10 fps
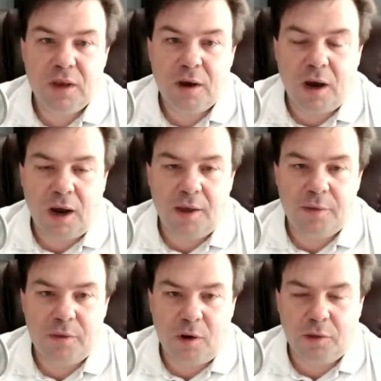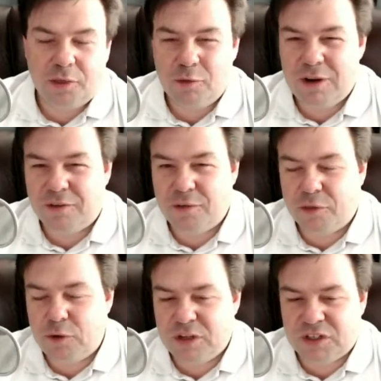$3 to
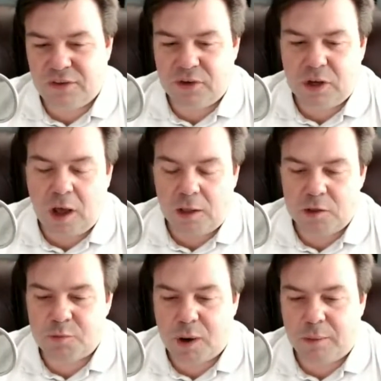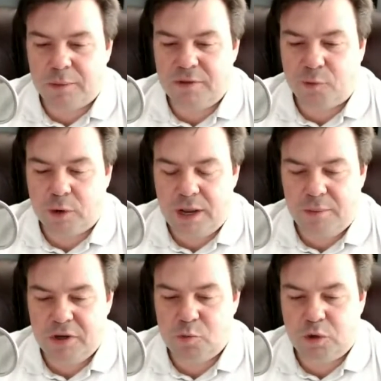$7 probably for an
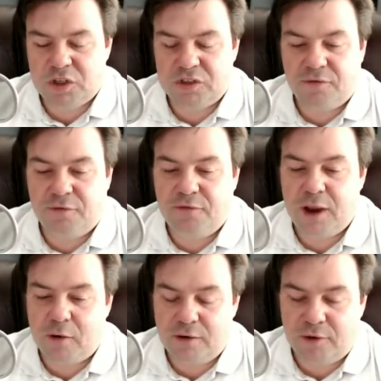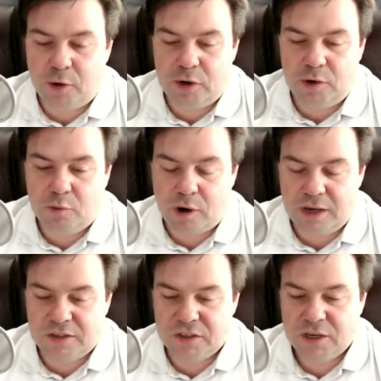image, which is a very, very good
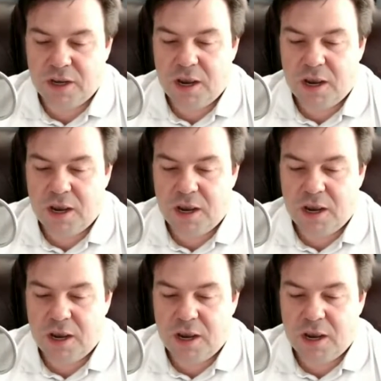price.